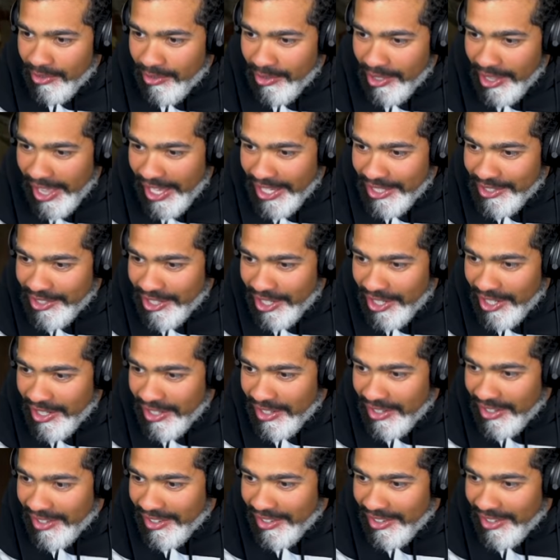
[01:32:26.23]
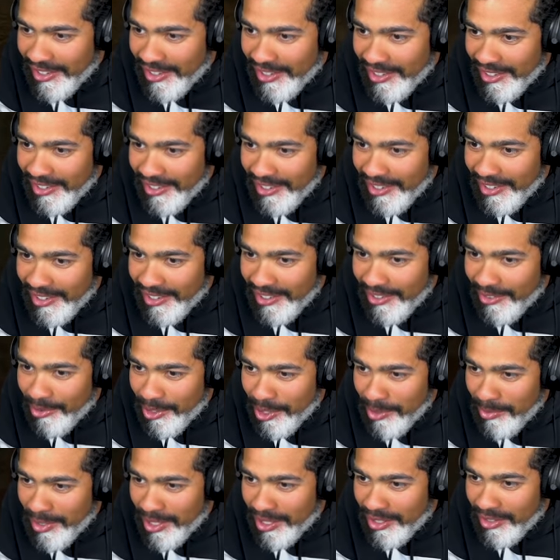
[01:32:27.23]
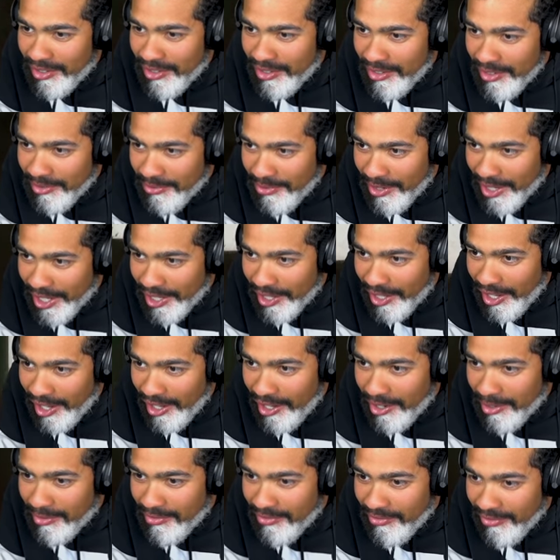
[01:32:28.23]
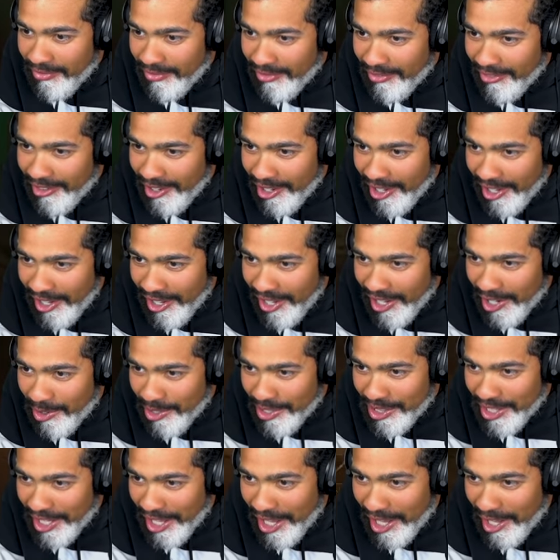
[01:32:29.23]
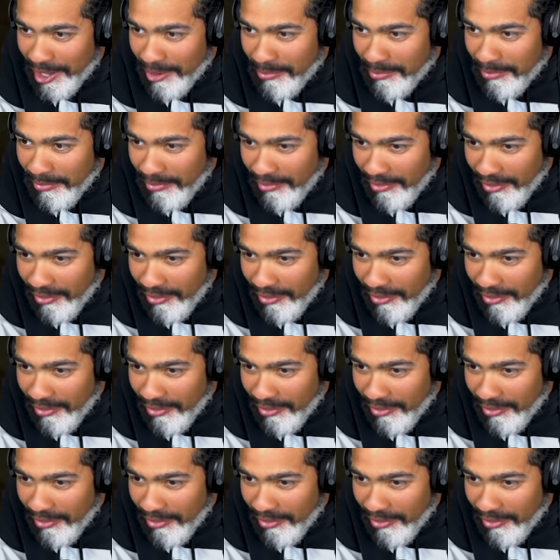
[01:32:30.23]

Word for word: Relax. Where'd you go? Oh, there you are. What do you mean? Fucking gone. Quit the game.